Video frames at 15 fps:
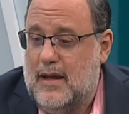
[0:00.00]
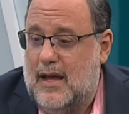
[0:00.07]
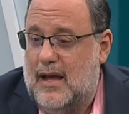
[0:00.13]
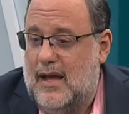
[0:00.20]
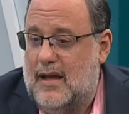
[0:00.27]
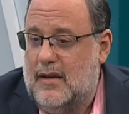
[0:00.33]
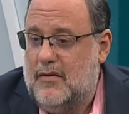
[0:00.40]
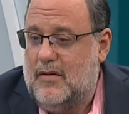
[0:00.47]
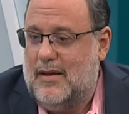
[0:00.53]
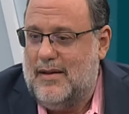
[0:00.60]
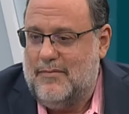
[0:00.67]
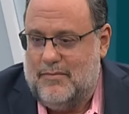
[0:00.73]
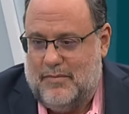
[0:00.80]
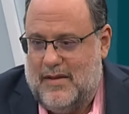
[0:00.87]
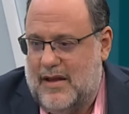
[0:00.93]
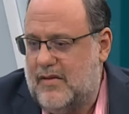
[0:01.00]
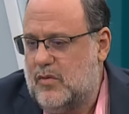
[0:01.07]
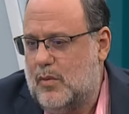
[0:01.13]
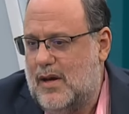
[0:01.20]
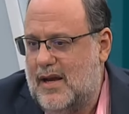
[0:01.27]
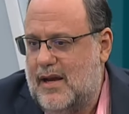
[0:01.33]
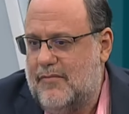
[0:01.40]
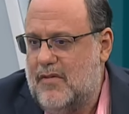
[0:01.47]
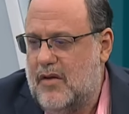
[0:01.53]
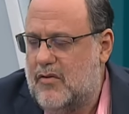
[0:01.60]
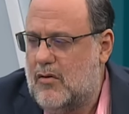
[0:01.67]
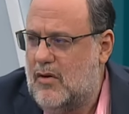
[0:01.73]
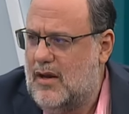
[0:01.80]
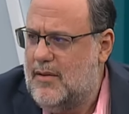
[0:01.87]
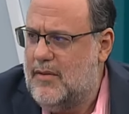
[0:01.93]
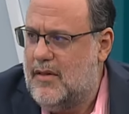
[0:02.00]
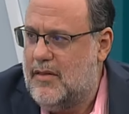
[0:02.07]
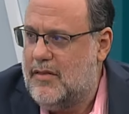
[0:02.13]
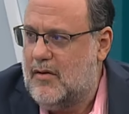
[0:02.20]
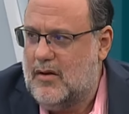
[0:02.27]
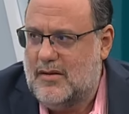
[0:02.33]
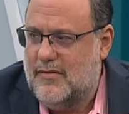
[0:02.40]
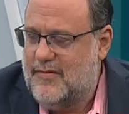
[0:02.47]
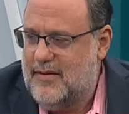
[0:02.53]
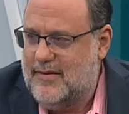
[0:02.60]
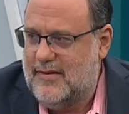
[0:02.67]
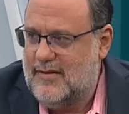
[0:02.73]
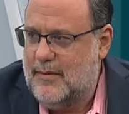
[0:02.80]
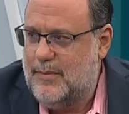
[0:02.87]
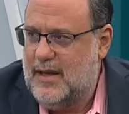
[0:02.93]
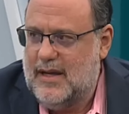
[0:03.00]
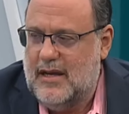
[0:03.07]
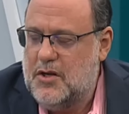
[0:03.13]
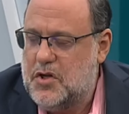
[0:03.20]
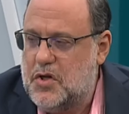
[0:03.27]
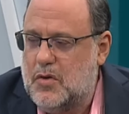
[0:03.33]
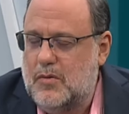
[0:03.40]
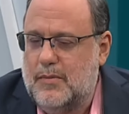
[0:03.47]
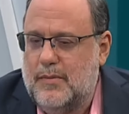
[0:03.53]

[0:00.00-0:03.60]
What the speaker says: and that's why I've never really thought of this as a big issue.